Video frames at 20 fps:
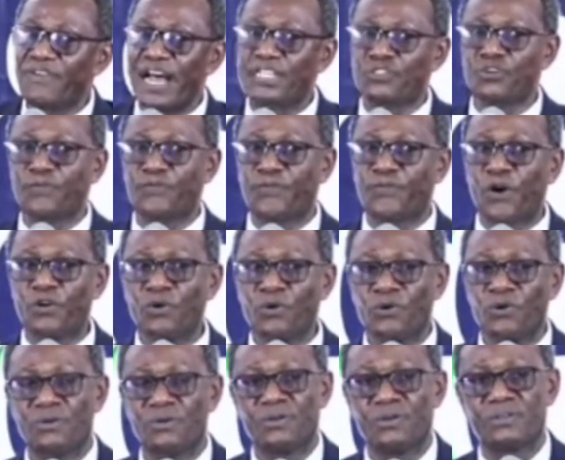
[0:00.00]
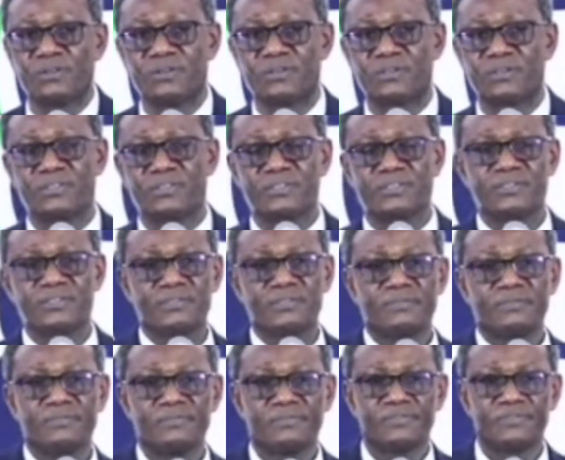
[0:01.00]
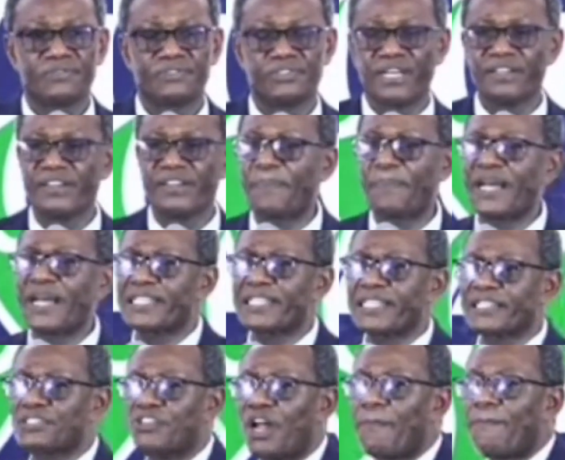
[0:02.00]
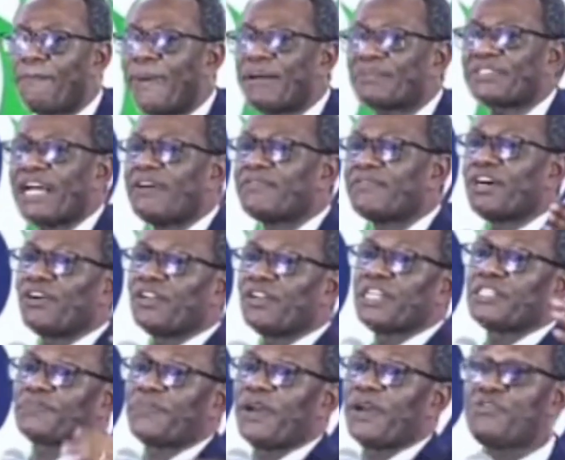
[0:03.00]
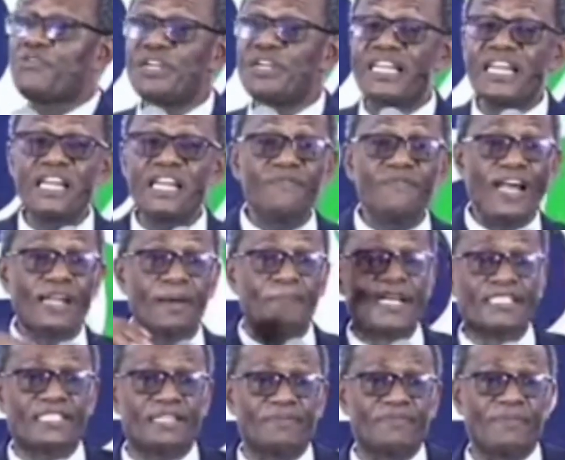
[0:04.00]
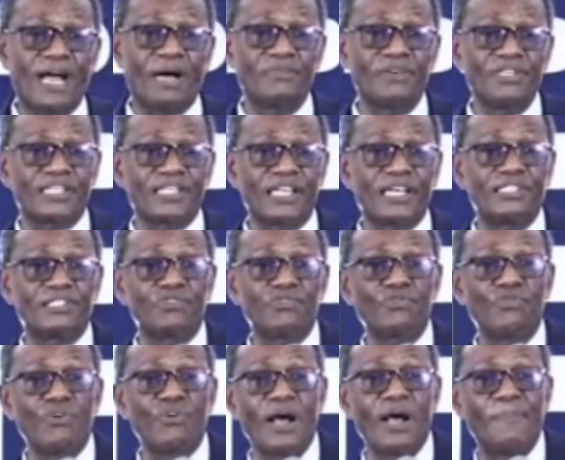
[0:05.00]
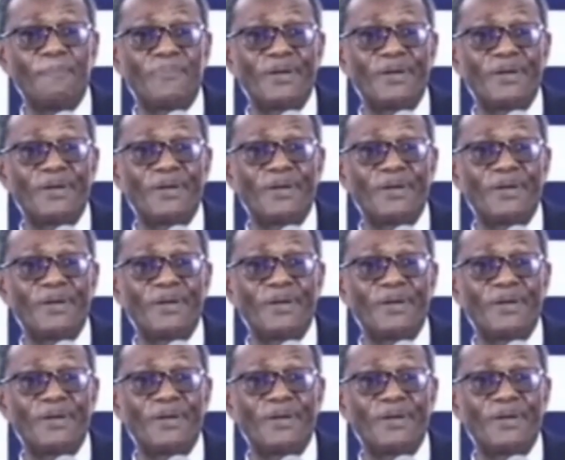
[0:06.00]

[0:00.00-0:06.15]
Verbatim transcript: will follow. So the person is not baptized the Holy Spirit, you deliver the person. Bible says you go and bring